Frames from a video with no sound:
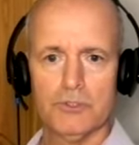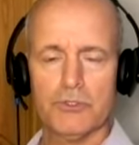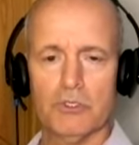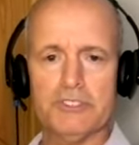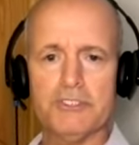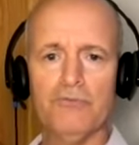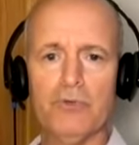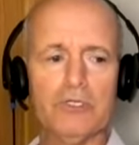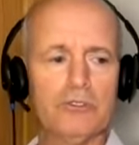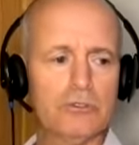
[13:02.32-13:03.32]
So let's see if
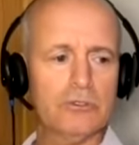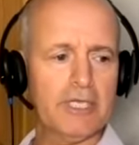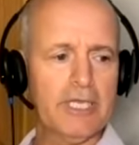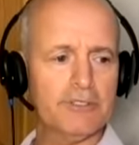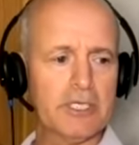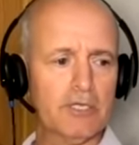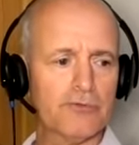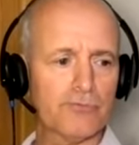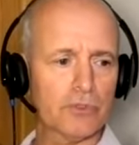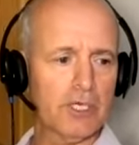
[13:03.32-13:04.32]
we can do, get
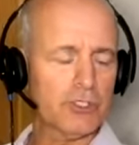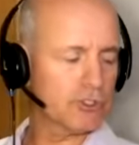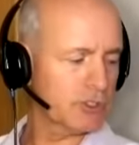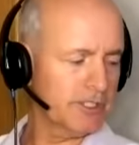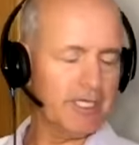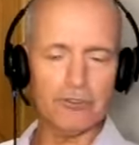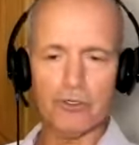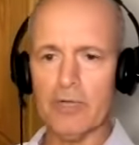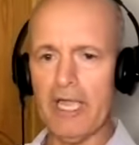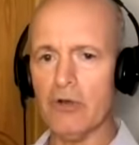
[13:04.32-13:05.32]
together for lunch. The
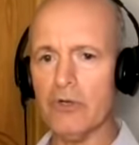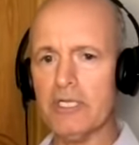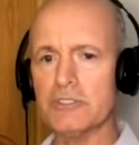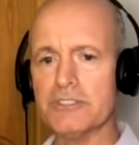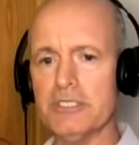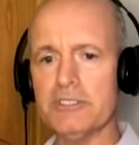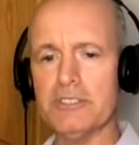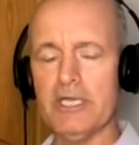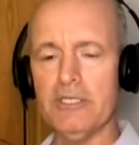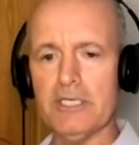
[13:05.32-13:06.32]
other Eric is in
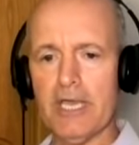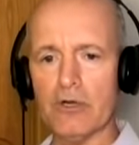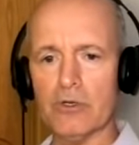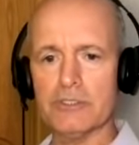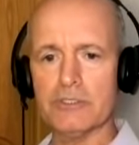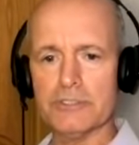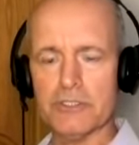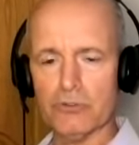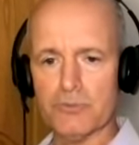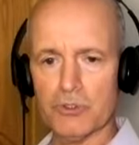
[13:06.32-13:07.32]
today. The Eric, the
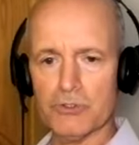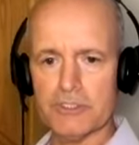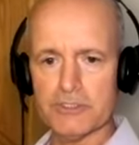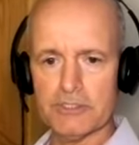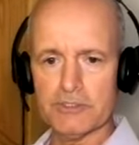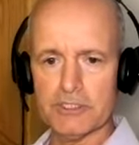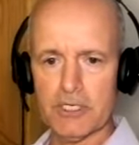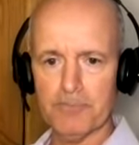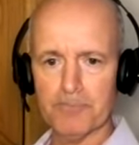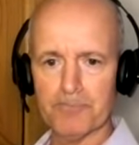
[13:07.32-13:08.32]
salesperson, is in today.